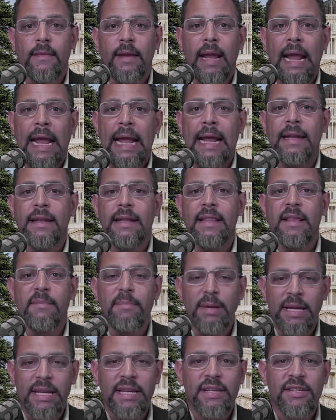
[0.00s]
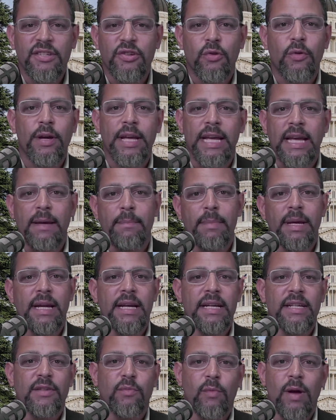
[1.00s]
And the media is doing it
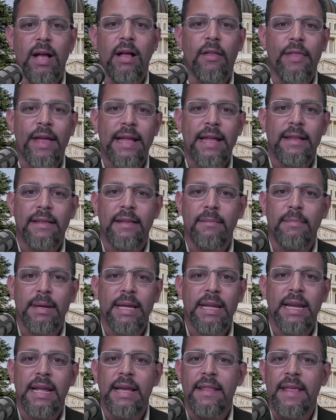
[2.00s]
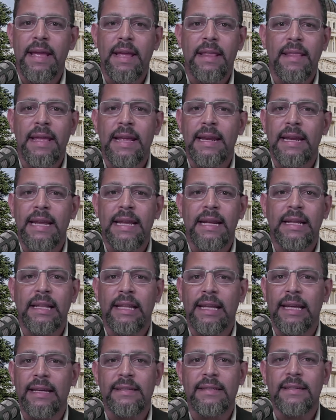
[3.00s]
because, well, the media, they need
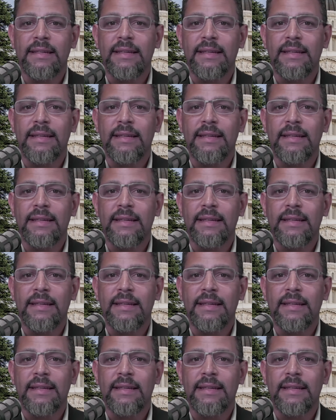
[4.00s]
clicks.